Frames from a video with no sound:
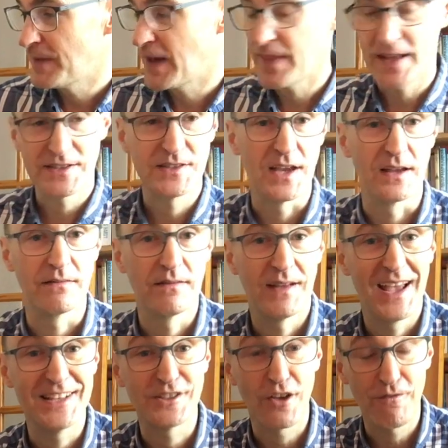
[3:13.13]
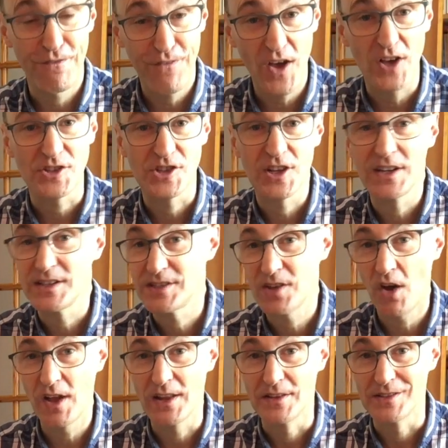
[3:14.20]
and that's it. It's virtually
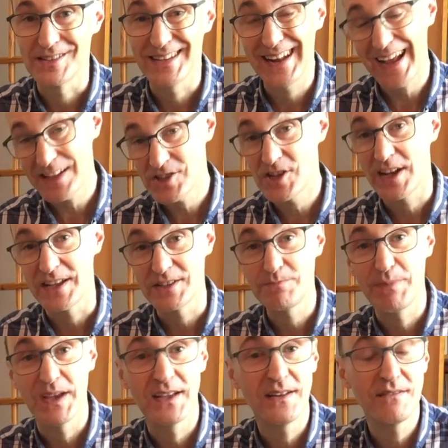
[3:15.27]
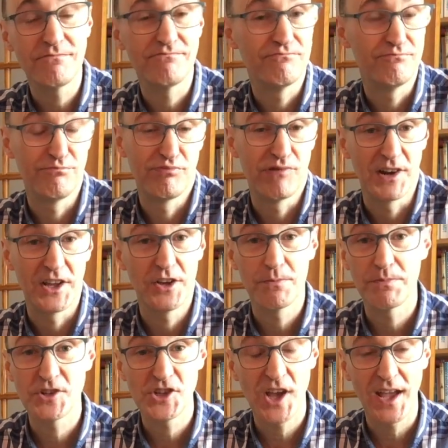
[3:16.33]
silent, and actually it's been a pretty
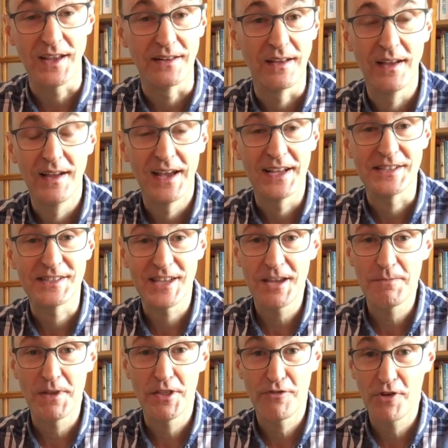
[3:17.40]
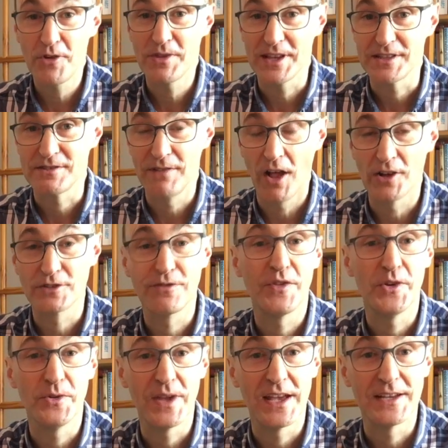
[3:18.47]
good machine. It's seen me through these last
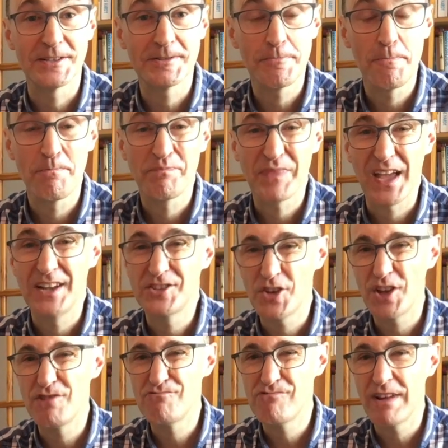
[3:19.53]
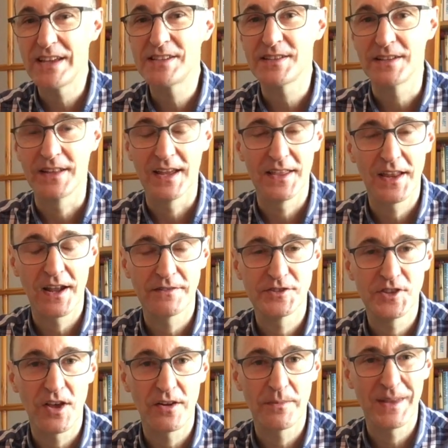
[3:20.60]
few years, and it's only recently that I've
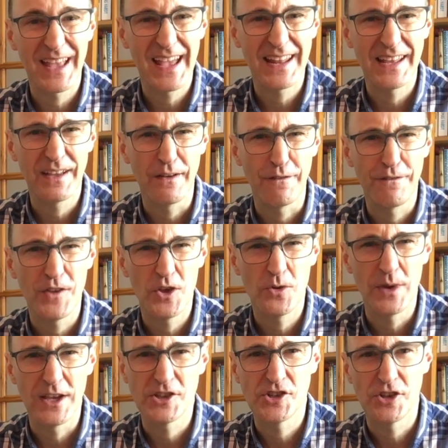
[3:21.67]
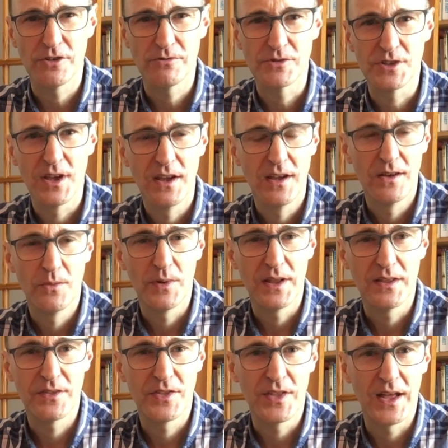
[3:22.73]
started getting a few issues
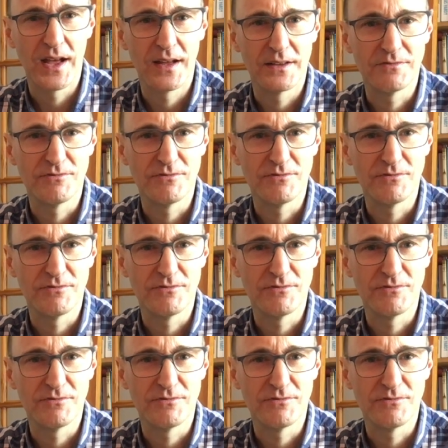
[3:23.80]
with